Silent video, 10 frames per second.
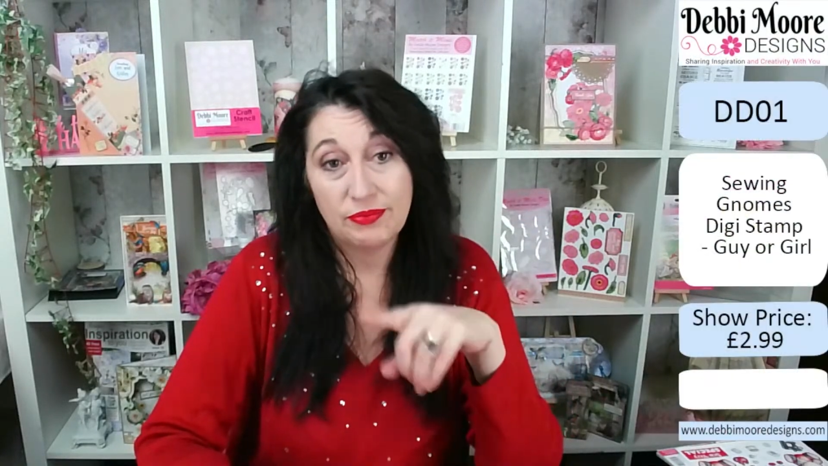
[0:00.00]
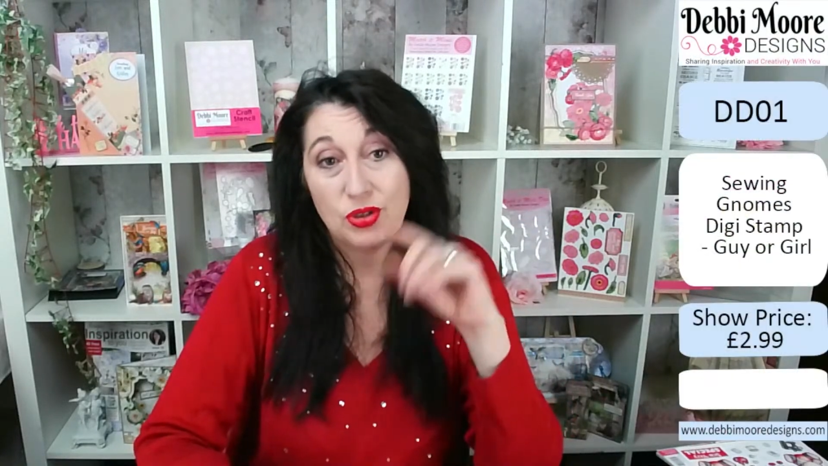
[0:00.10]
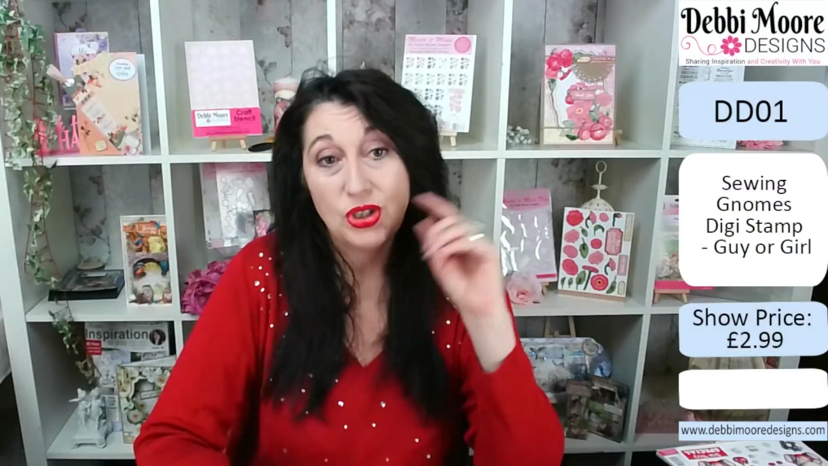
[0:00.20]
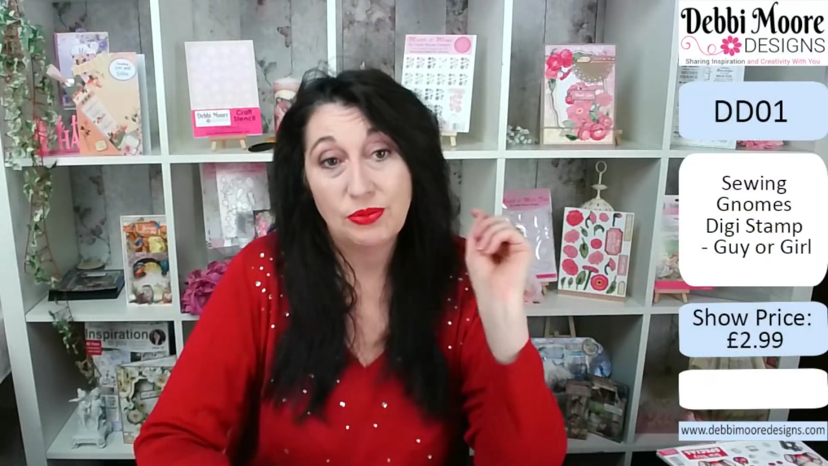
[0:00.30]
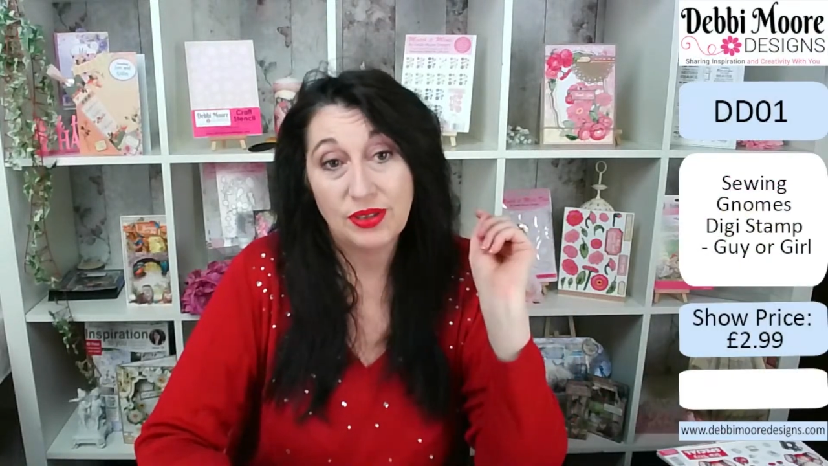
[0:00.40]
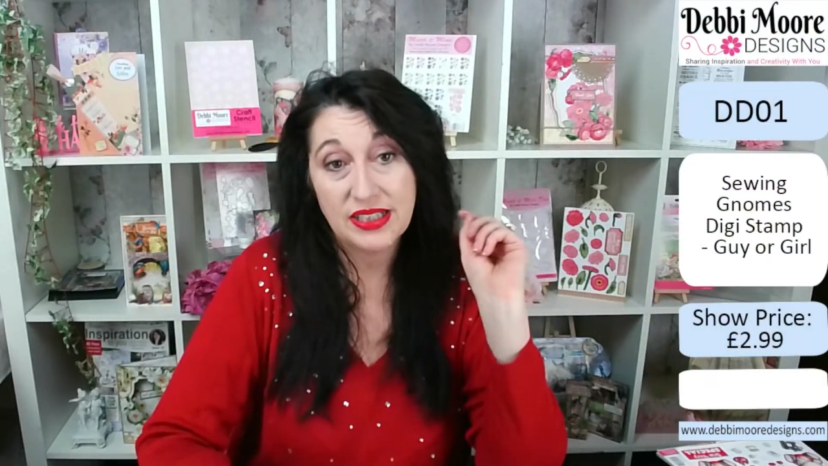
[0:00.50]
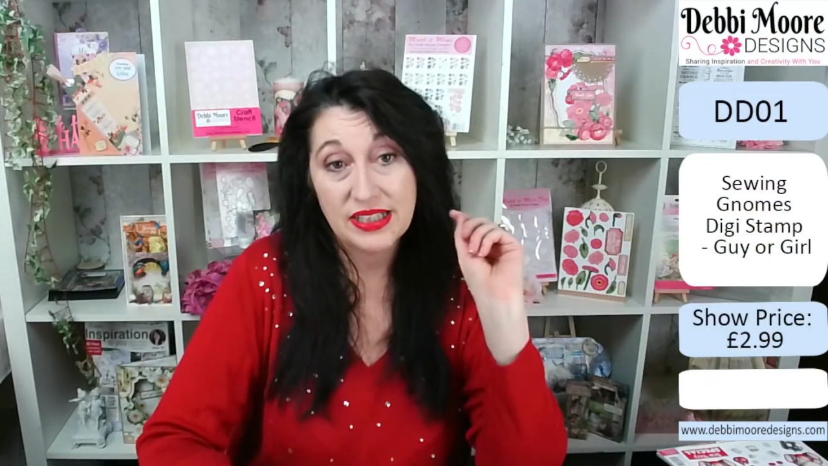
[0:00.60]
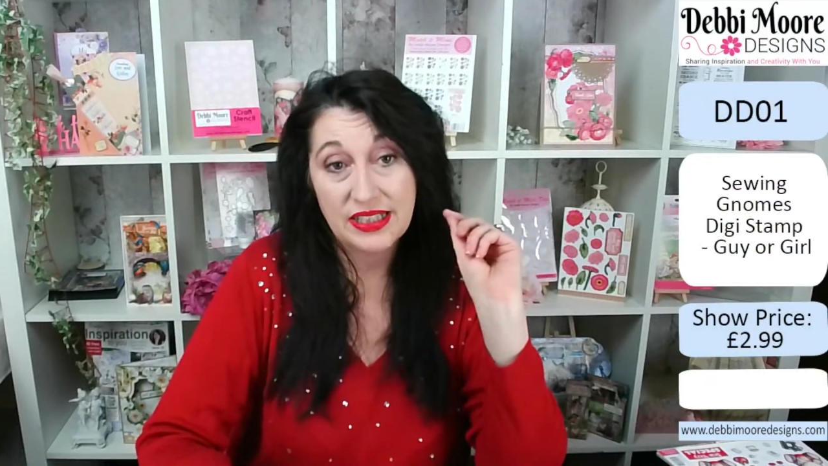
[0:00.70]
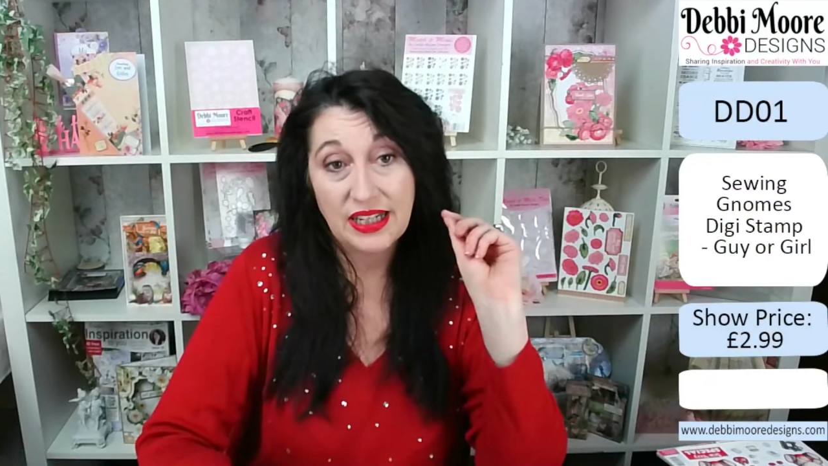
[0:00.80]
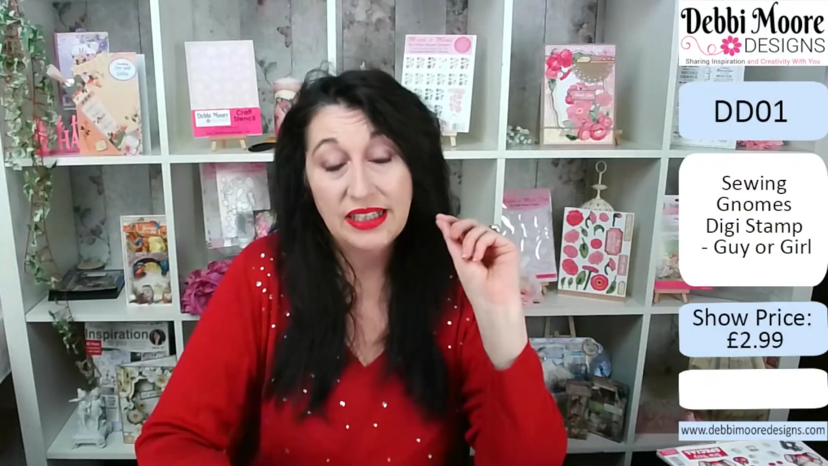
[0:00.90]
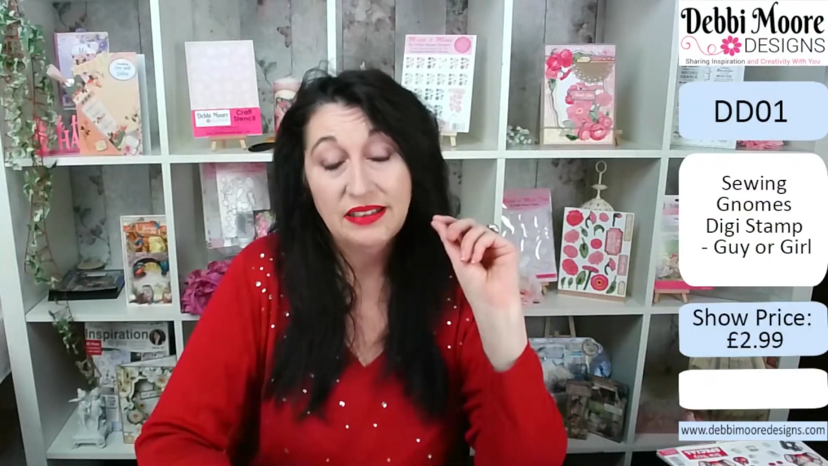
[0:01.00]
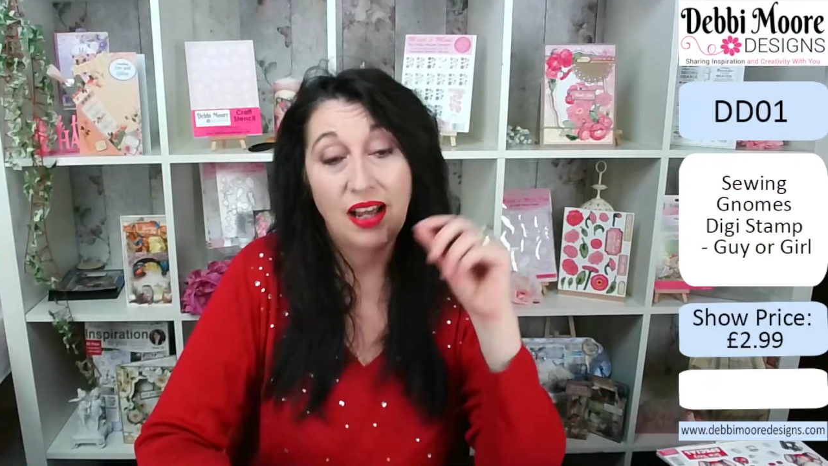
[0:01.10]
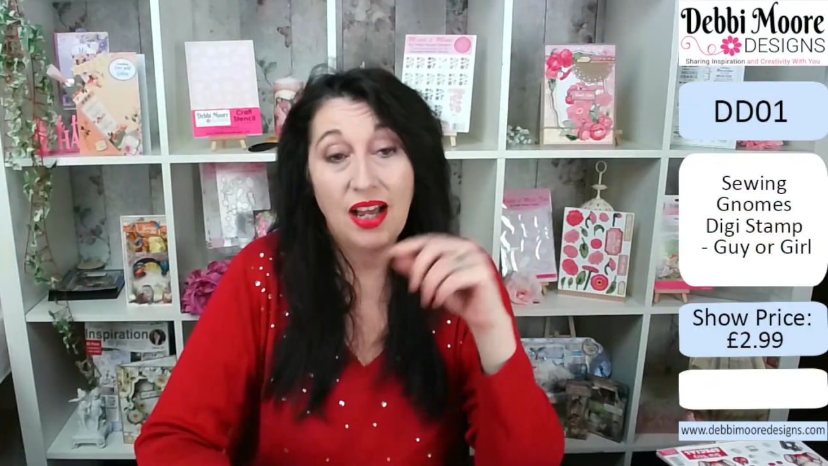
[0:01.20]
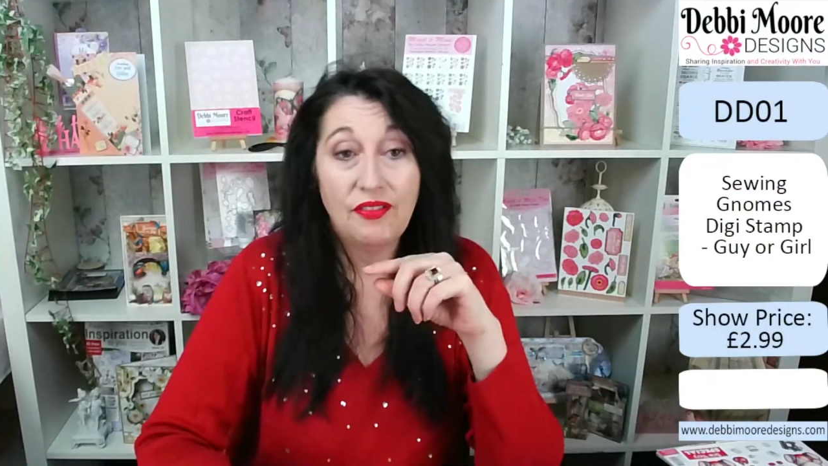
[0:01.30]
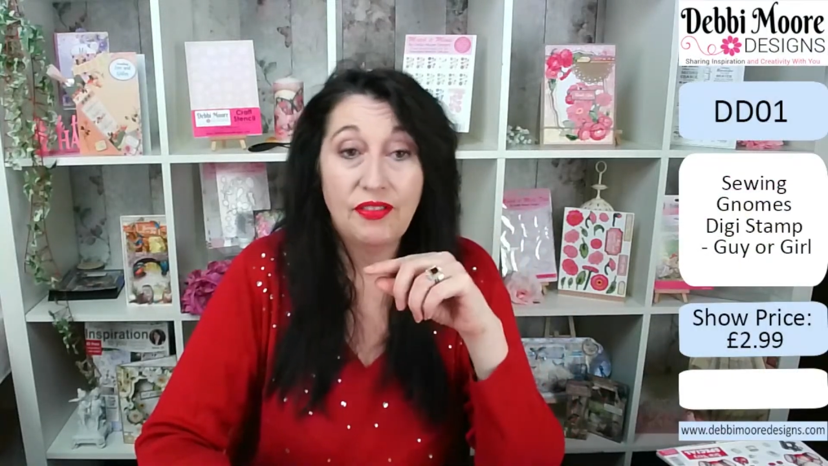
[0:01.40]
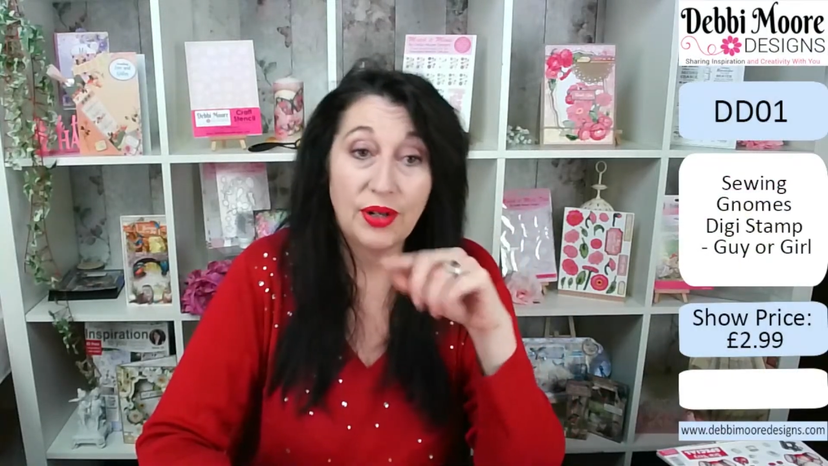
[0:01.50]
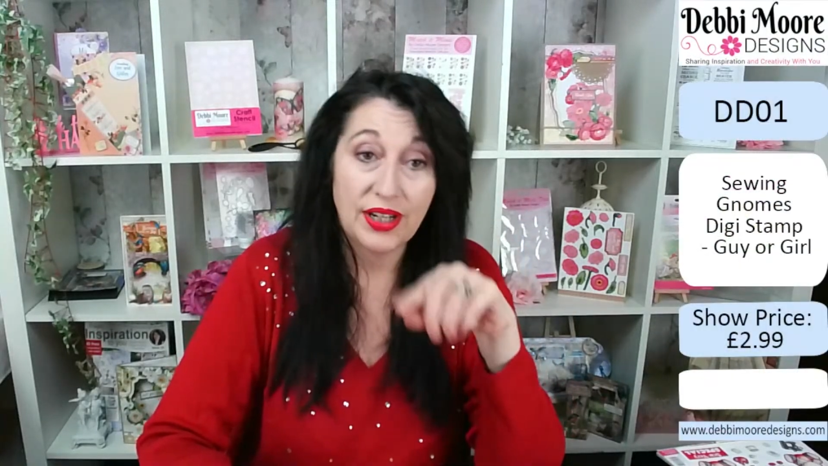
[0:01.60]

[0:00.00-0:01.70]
$2.99 for